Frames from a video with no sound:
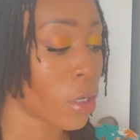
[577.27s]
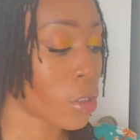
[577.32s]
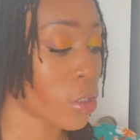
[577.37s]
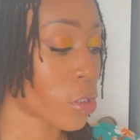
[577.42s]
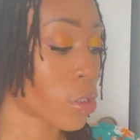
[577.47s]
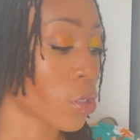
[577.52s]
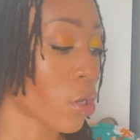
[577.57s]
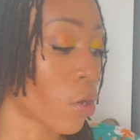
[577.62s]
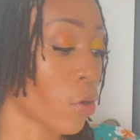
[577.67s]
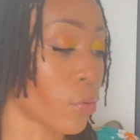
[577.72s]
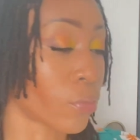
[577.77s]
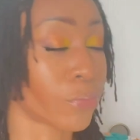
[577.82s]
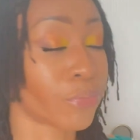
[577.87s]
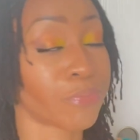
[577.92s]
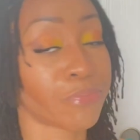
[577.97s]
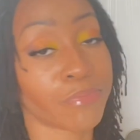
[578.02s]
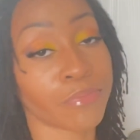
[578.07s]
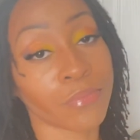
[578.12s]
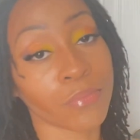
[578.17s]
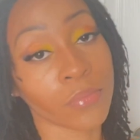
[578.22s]
So
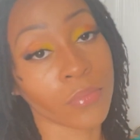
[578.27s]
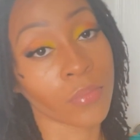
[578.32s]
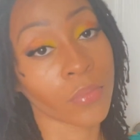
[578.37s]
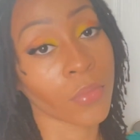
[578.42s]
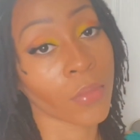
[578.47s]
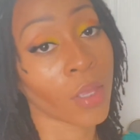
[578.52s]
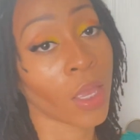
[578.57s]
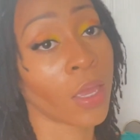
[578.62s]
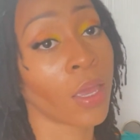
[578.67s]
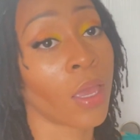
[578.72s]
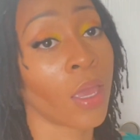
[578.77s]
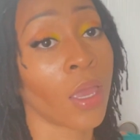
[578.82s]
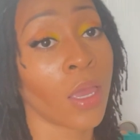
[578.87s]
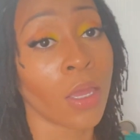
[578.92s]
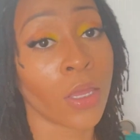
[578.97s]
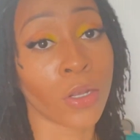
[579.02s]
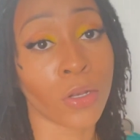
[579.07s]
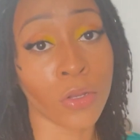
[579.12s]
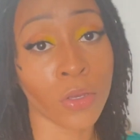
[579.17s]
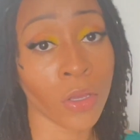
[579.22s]

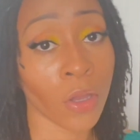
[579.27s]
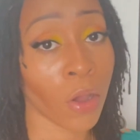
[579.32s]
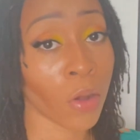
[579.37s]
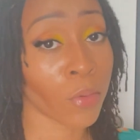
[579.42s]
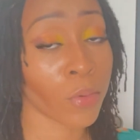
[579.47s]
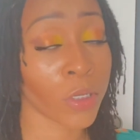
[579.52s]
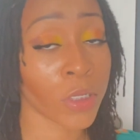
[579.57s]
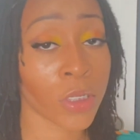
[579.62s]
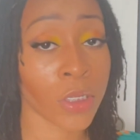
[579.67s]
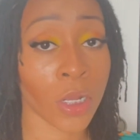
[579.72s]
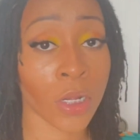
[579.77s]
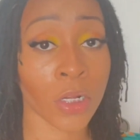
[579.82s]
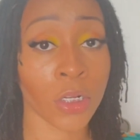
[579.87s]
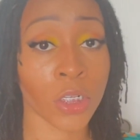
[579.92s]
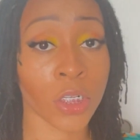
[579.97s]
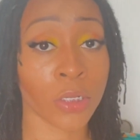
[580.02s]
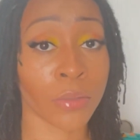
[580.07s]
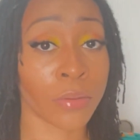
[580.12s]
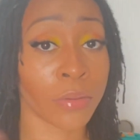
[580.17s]
do your own research.